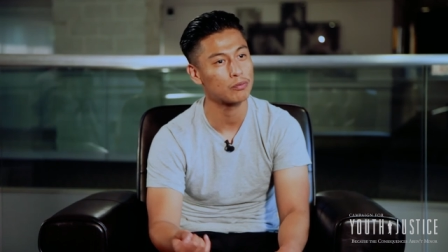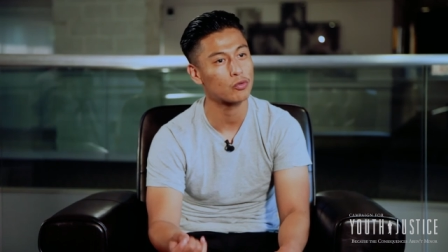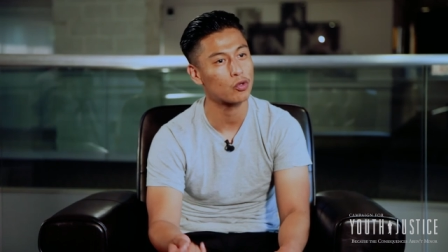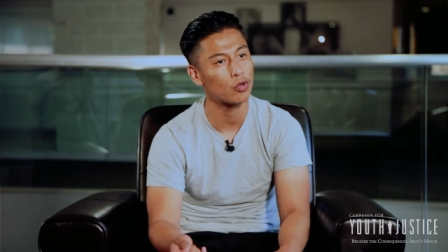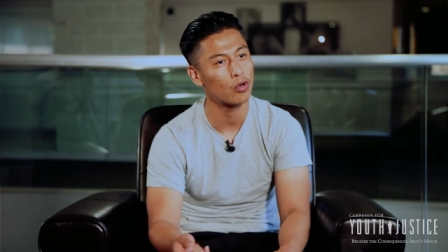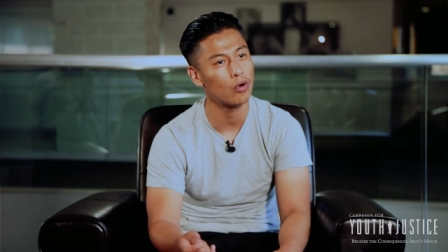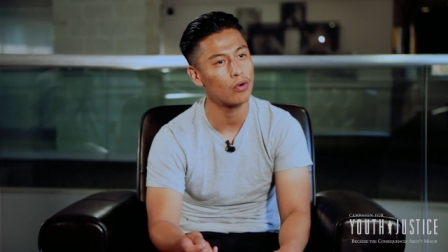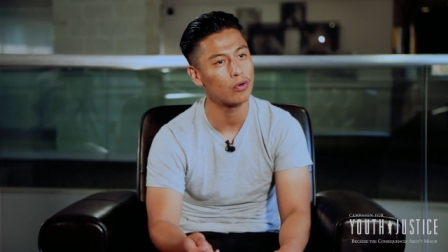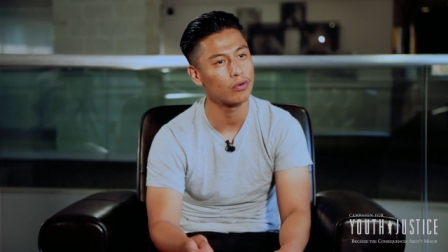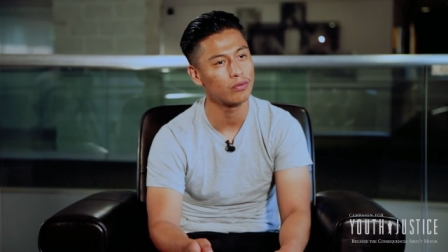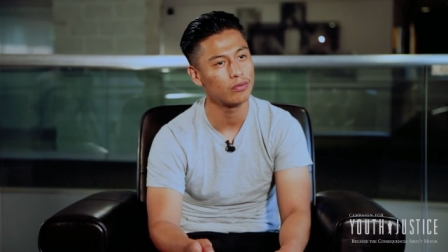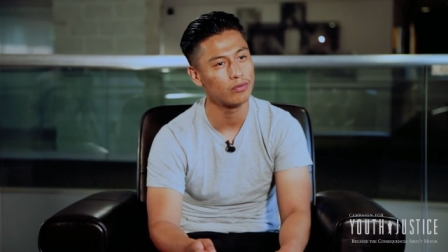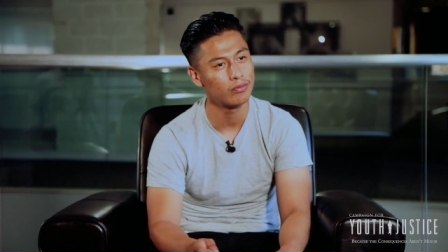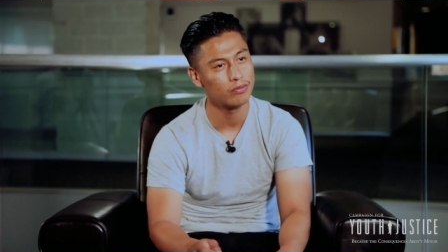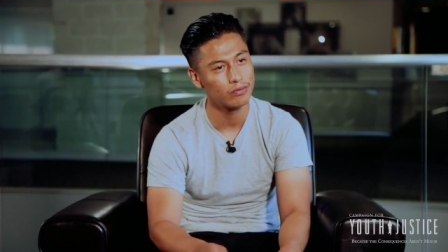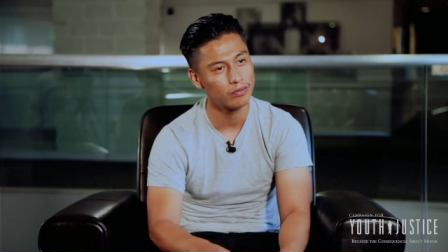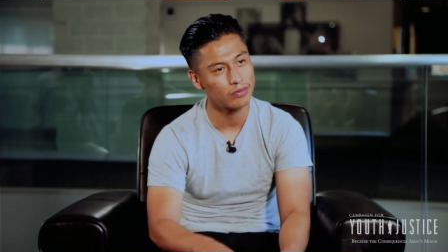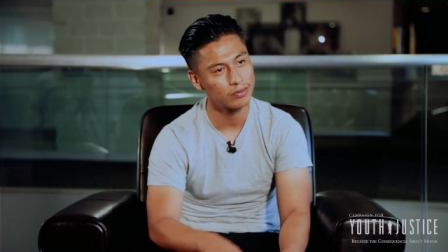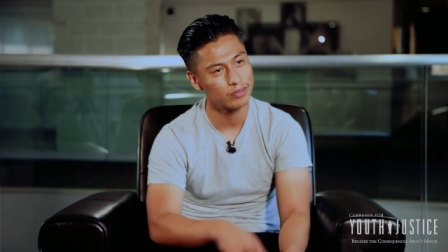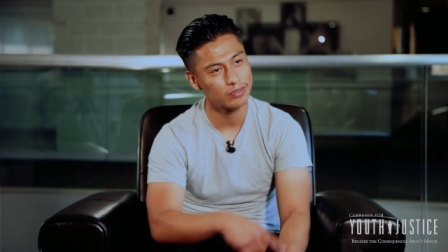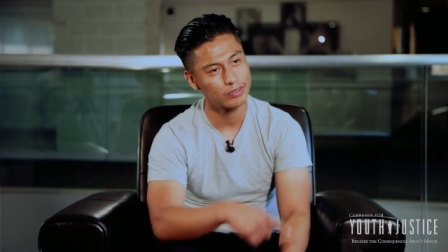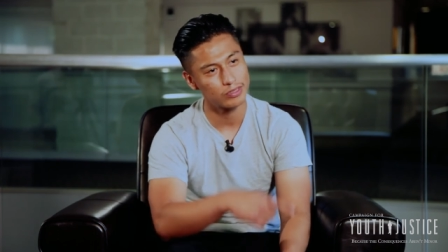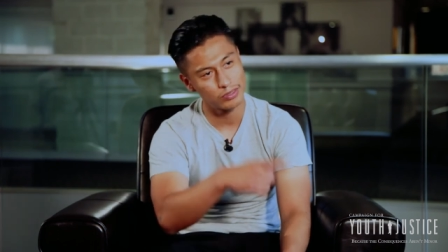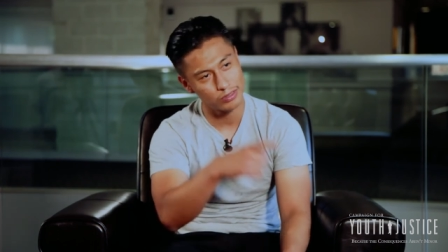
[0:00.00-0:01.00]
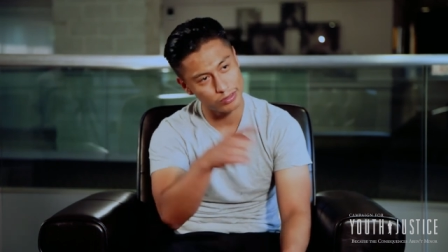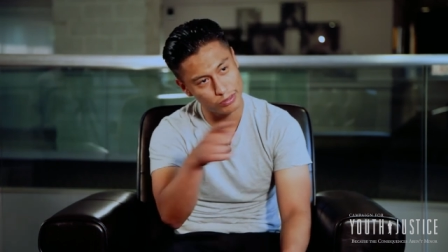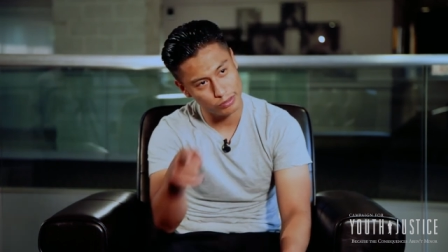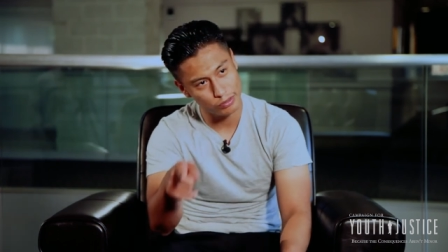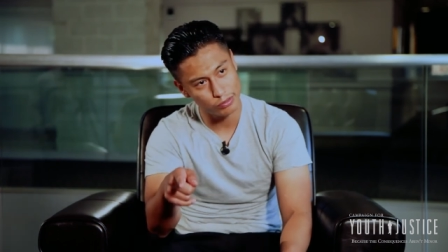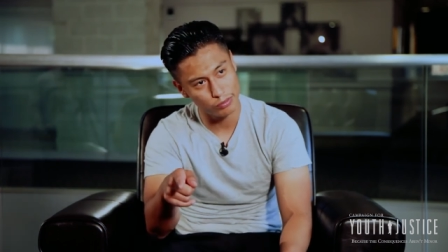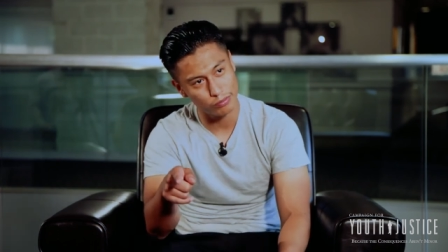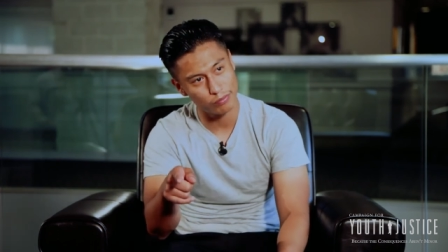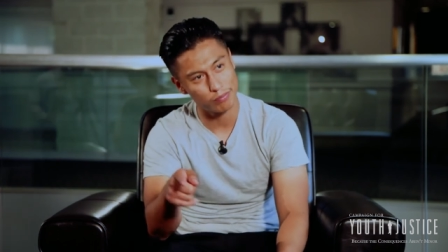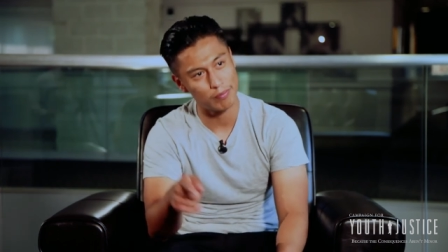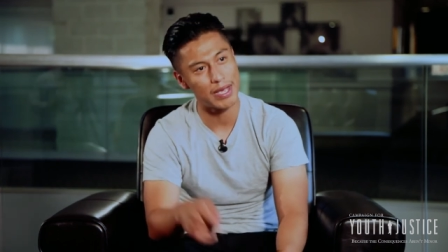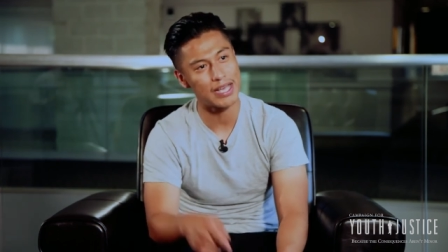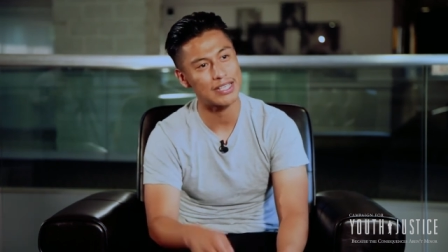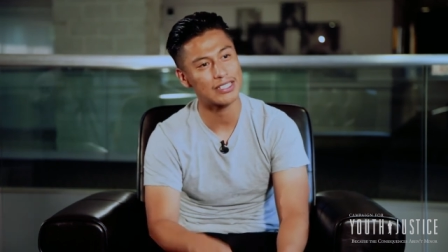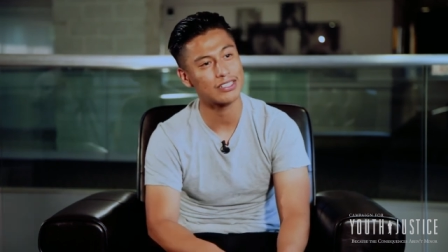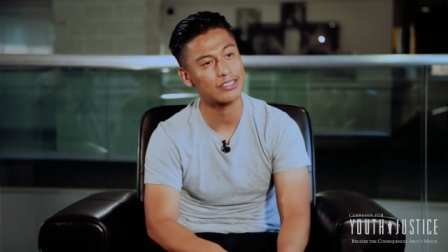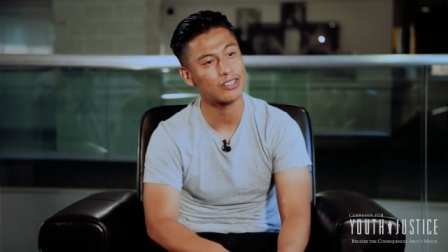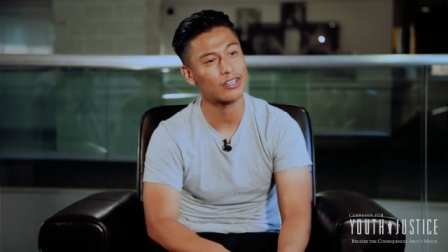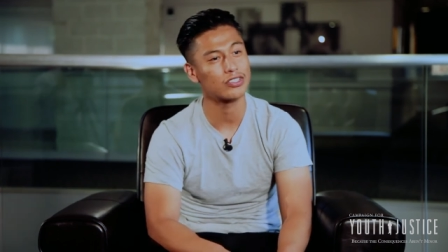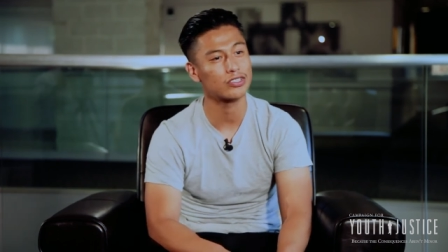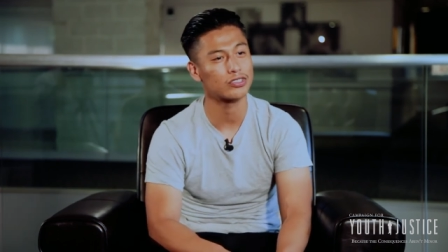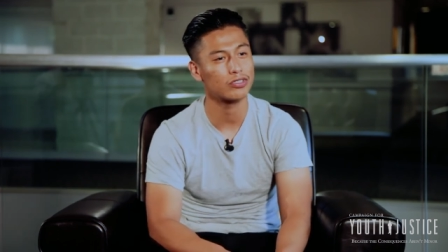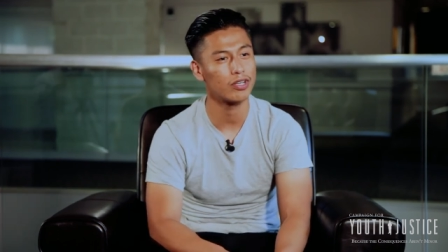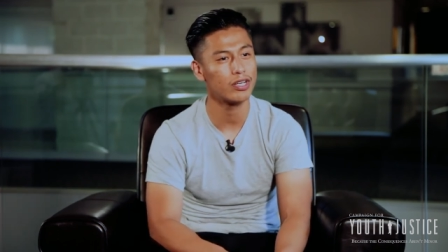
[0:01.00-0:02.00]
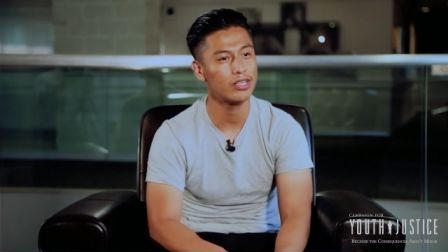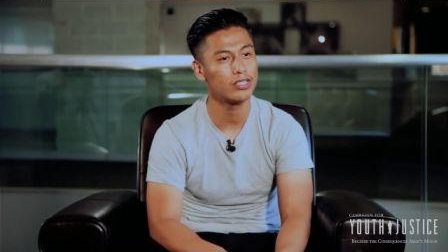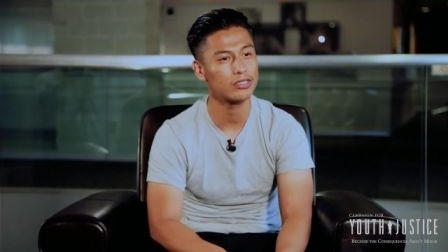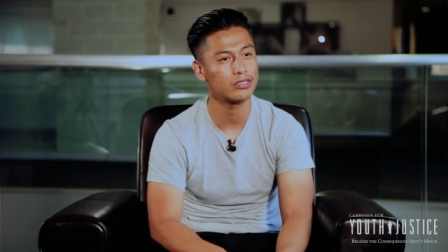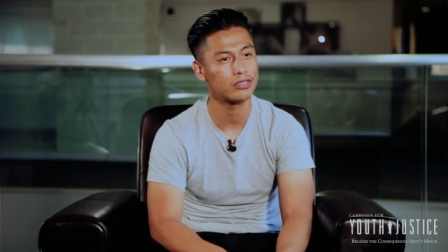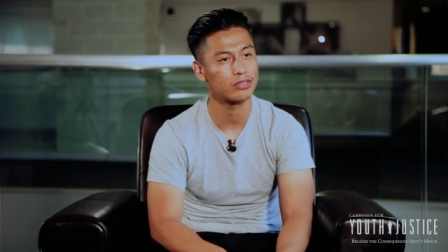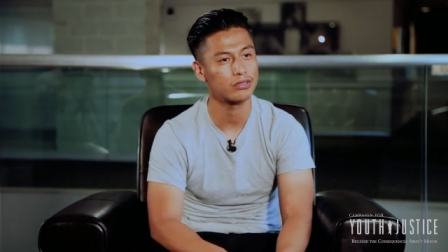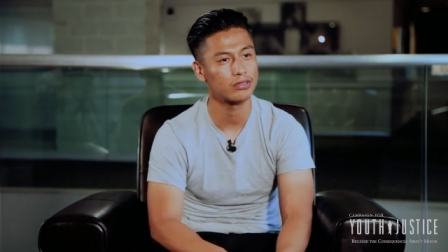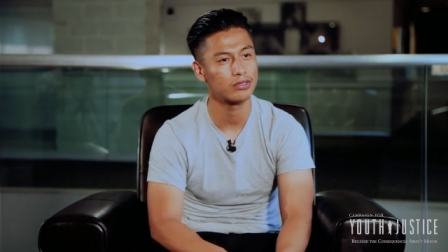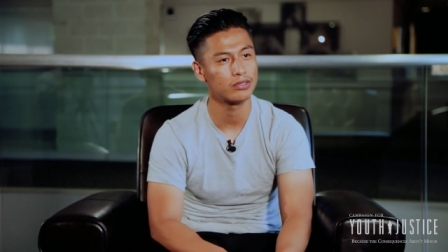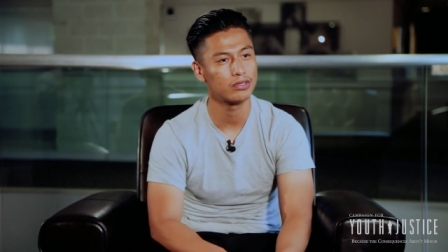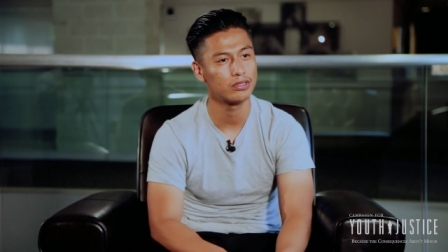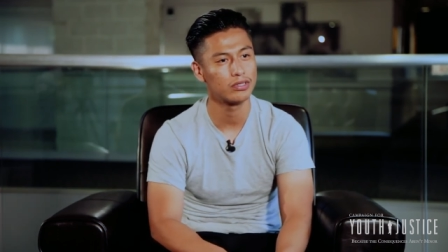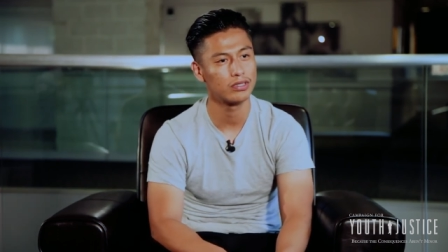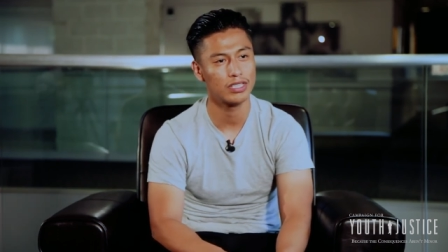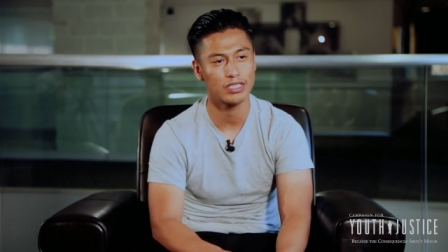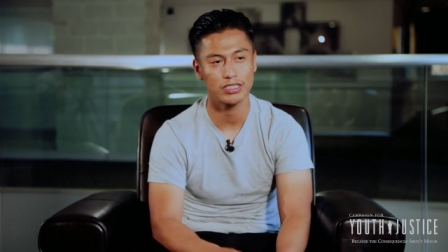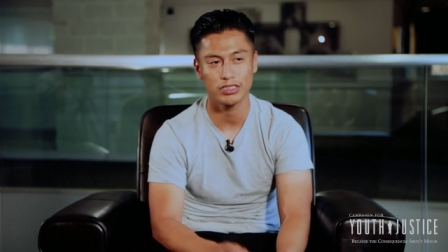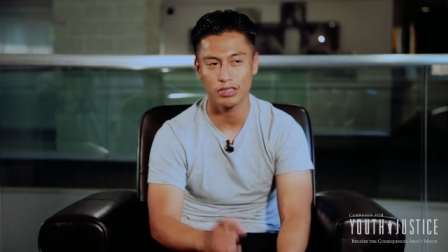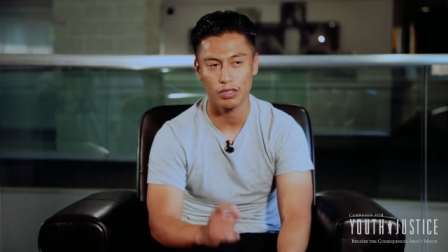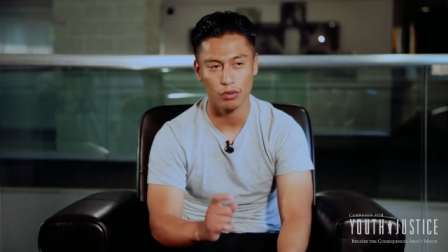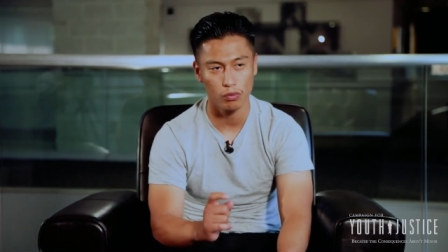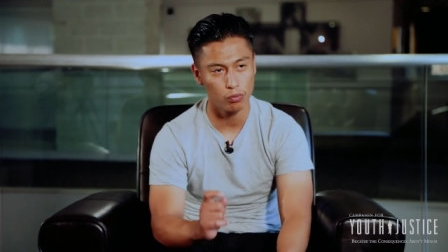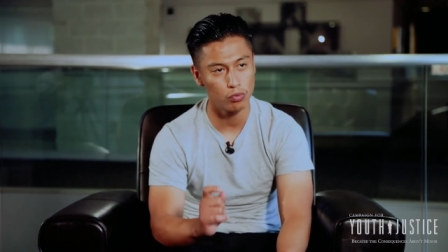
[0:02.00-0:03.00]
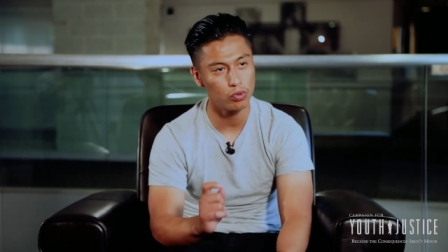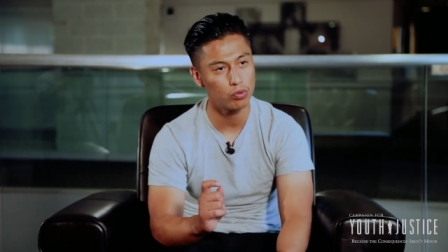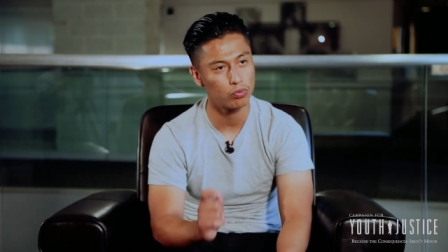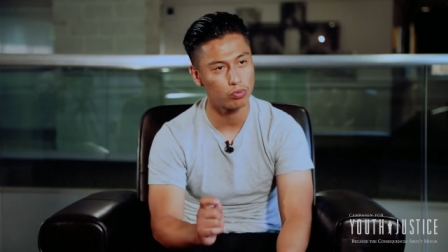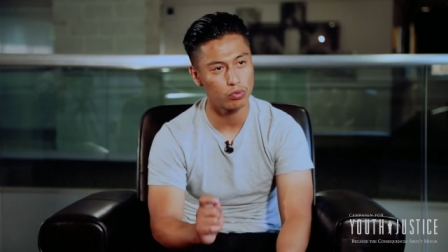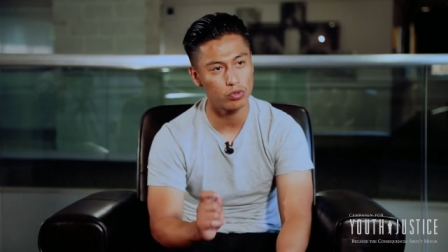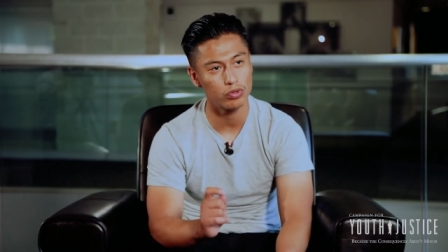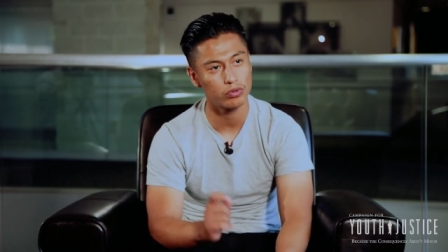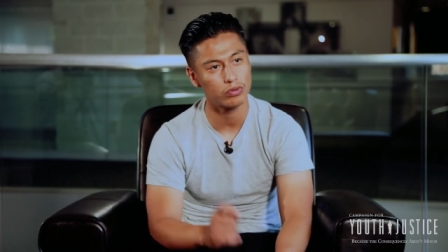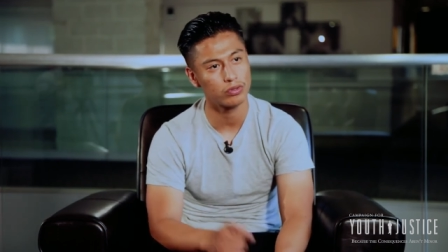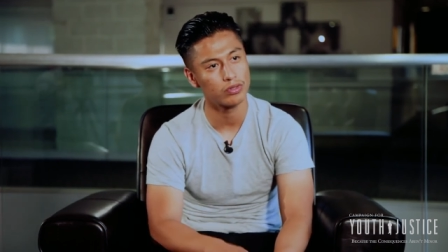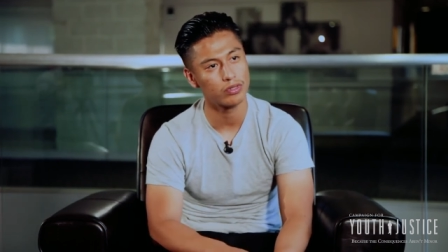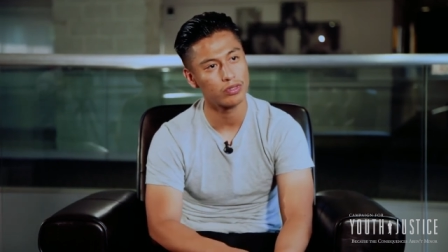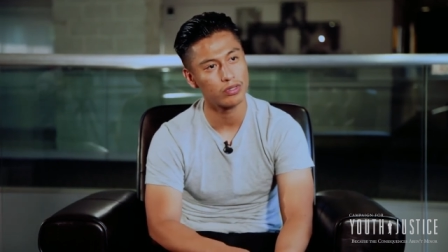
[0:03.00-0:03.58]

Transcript: Crow to mass incarceration. That's the root root.